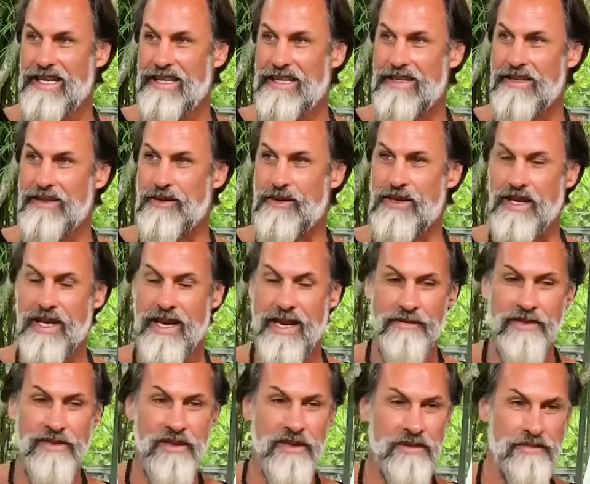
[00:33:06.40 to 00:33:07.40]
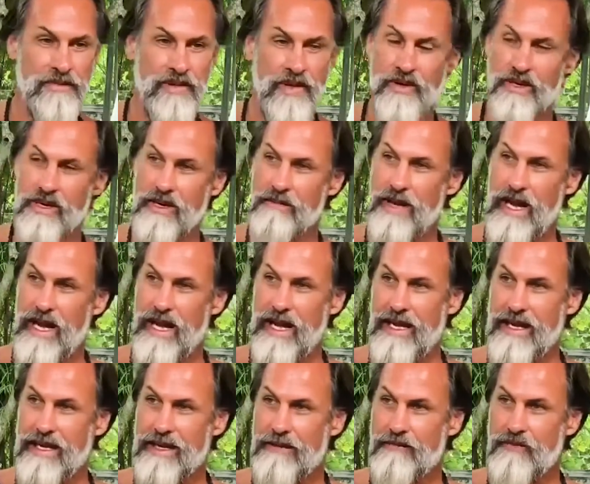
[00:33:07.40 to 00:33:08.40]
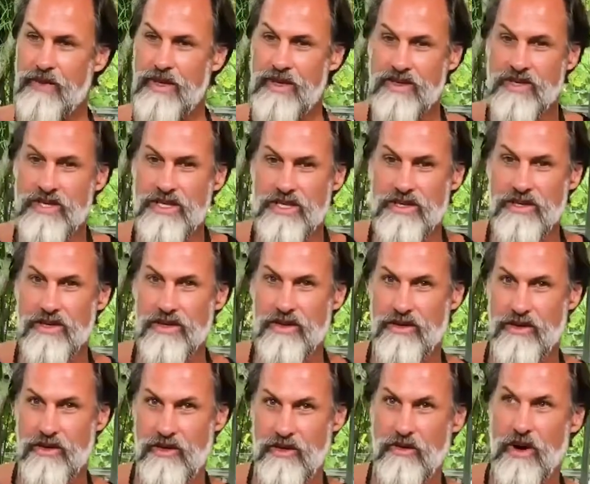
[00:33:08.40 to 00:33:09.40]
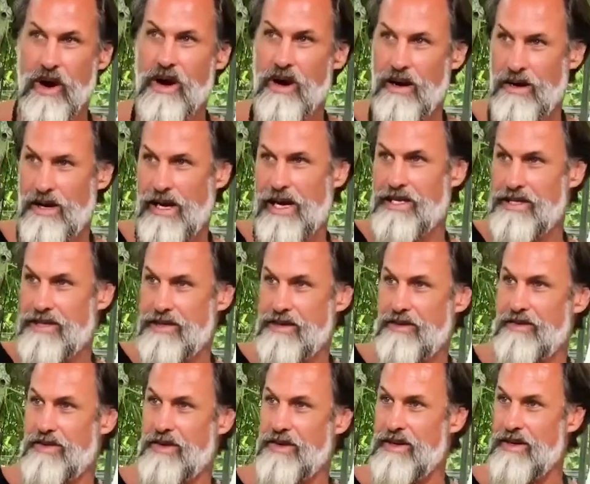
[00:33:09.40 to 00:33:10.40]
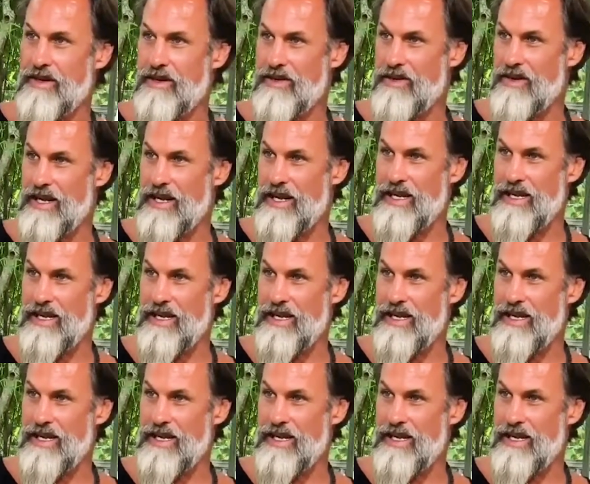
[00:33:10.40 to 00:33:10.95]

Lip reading: tore your hamstring, broke your back, you are a surfer, right?